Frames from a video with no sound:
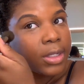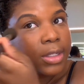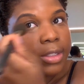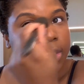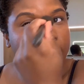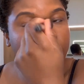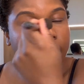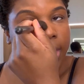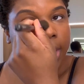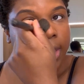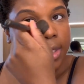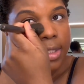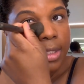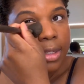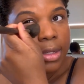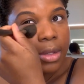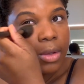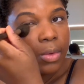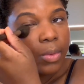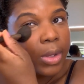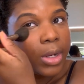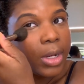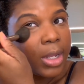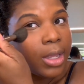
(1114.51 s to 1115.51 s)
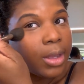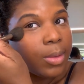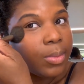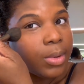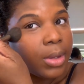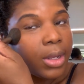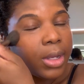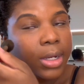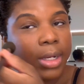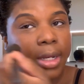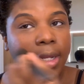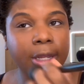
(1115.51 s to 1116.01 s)
So that's a good way to get
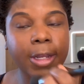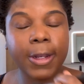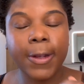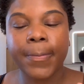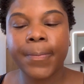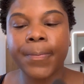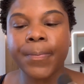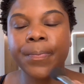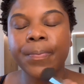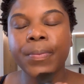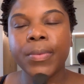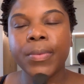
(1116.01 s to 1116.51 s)
plugged in.